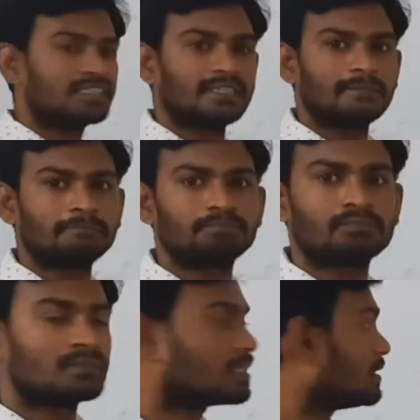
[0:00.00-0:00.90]
the
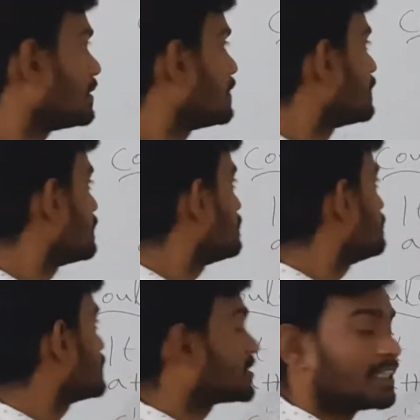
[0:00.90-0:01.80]

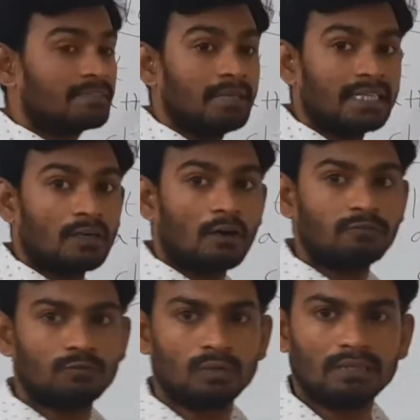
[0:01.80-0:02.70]
statement
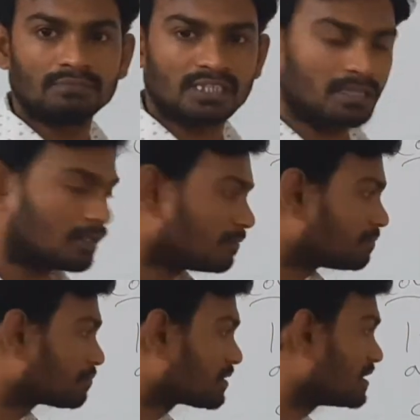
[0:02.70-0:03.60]
of Coulomb's law,
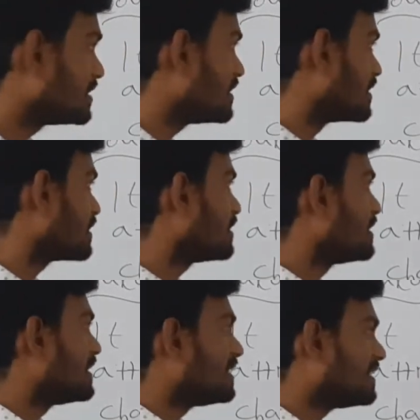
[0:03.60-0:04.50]

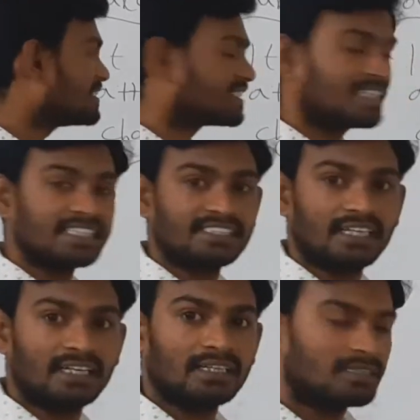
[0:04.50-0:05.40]
here it states
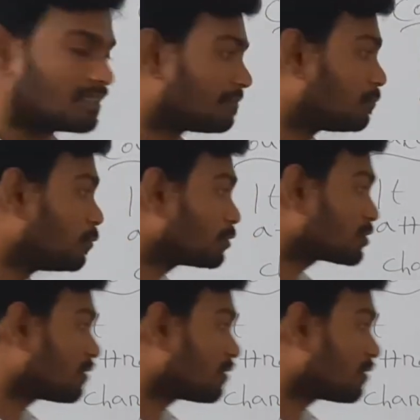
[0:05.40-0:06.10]
that the force